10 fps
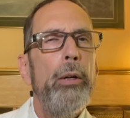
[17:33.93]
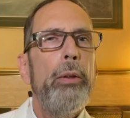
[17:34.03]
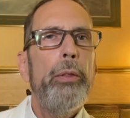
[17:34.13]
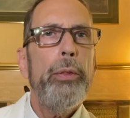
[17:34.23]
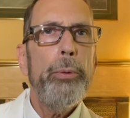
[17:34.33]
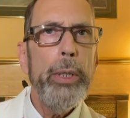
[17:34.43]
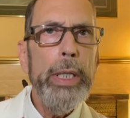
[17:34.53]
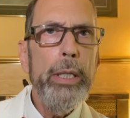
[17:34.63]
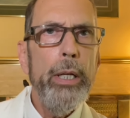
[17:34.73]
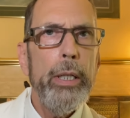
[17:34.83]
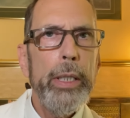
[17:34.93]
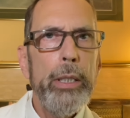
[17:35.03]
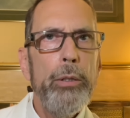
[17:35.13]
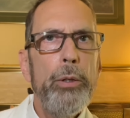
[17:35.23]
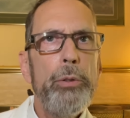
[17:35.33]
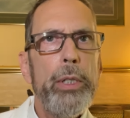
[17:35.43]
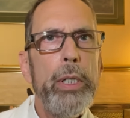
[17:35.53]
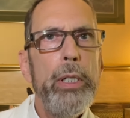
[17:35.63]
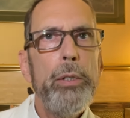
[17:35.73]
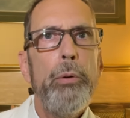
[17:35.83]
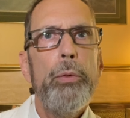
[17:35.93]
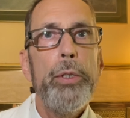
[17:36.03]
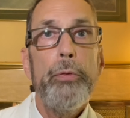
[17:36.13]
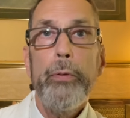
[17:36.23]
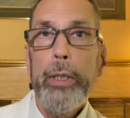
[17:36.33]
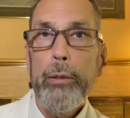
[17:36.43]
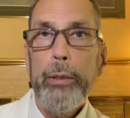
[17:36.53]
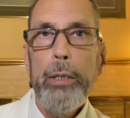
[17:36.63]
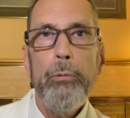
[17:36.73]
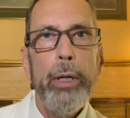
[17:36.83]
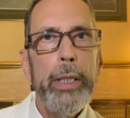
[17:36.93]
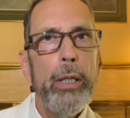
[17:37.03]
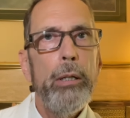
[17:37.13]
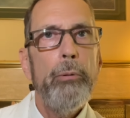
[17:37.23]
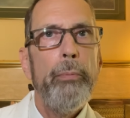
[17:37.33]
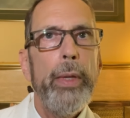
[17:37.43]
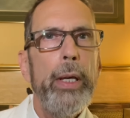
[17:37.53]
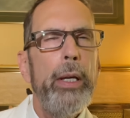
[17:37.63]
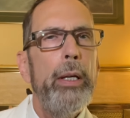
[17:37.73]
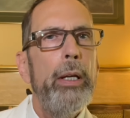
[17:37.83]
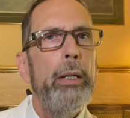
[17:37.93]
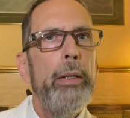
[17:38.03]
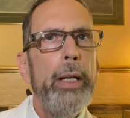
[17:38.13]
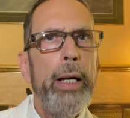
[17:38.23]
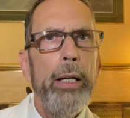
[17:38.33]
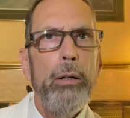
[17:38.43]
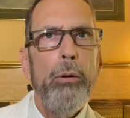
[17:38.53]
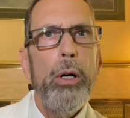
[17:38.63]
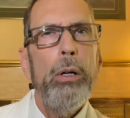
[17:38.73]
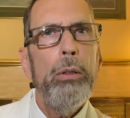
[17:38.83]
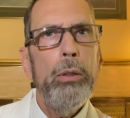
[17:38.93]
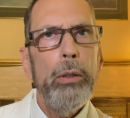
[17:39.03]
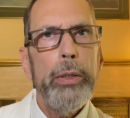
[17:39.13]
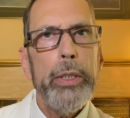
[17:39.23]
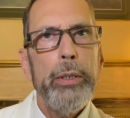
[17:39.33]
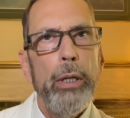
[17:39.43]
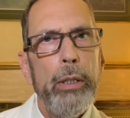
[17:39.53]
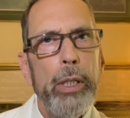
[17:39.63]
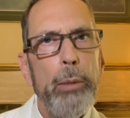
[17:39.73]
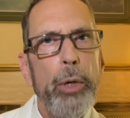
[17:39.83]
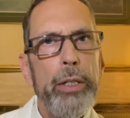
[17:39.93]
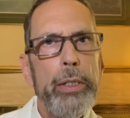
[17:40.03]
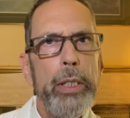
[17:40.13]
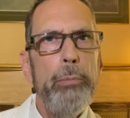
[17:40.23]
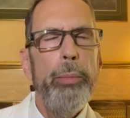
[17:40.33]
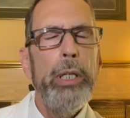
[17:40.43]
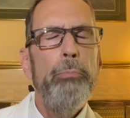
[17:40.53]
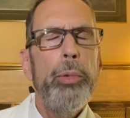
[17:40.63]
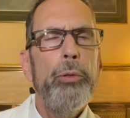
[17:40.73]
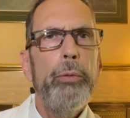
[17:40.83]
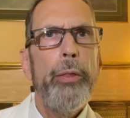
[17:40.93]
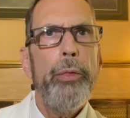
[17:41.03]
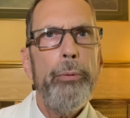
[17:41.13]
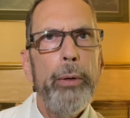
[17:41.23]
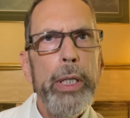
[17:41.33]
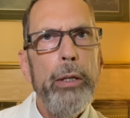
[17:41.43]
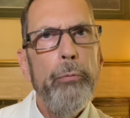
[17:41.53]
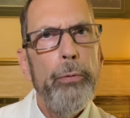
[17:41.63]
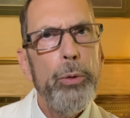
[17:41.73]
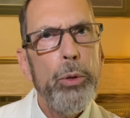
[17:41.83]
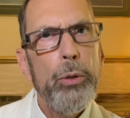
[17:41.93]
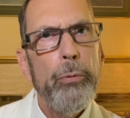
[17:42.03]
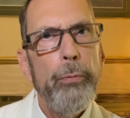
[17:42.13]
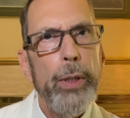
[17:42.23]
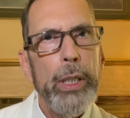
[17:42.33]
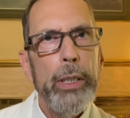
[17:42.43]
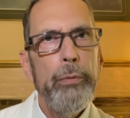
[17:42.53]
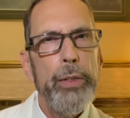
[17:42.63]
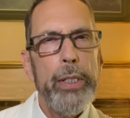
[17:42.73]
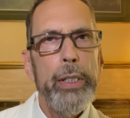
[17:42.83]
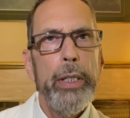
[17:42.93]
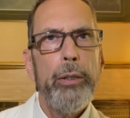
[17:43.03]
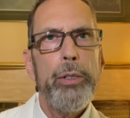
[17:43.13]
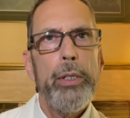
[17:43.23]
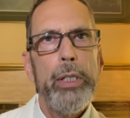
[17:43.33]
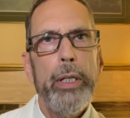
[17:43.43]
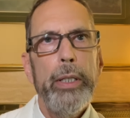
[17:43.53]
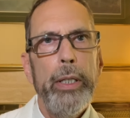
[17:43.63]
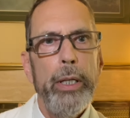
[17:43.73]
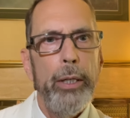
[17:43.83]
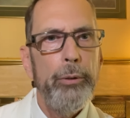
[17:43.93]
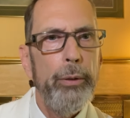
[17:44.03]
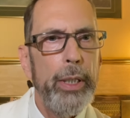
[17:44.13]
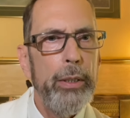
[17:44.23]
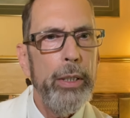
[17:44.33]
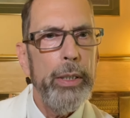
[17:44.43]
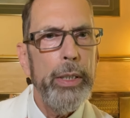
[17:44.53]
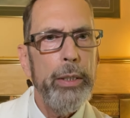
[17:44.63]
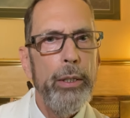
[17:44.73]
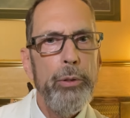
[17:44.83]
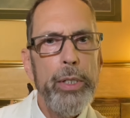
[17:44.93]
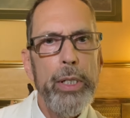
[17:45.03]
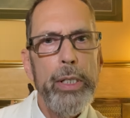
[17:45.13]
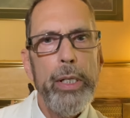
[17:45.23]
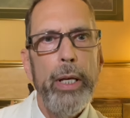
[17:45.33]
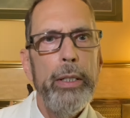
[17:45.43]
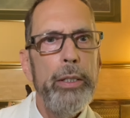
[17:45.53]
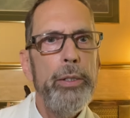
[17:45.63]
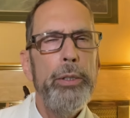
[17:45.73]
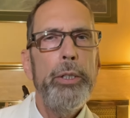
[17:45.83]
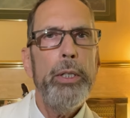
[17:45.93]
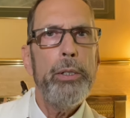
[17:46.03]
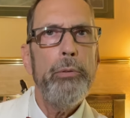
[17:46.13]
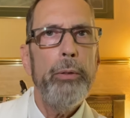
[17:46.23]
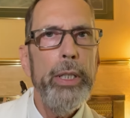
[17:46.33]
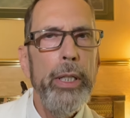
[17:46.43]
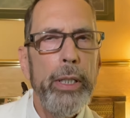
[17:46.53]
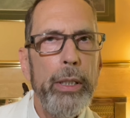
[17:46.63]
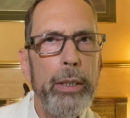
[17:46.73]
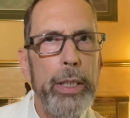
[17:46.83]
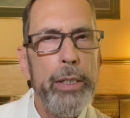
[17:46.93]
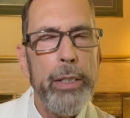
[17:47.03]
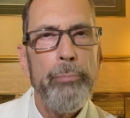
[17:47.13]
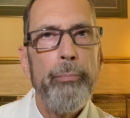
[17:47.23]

Three diagnoses was very rare. Now, all the time, I see people with 3, 4, 5, 6 psychiatric diagnoses, and it's just ridiculous.